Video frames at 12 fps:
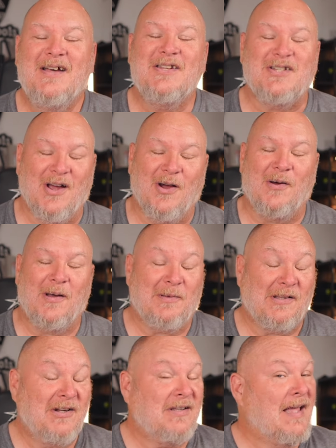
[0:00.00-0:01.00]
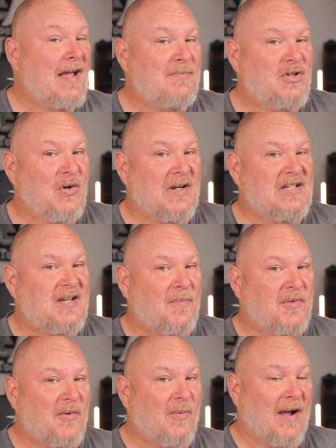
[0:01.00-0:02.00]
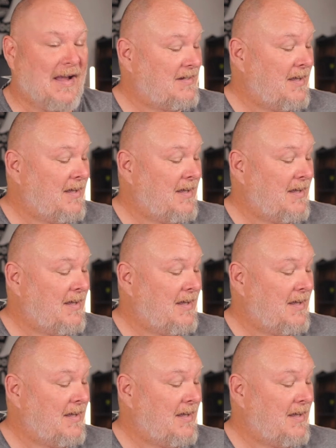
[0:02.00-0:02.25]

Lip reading: So clearly I'm doing something right.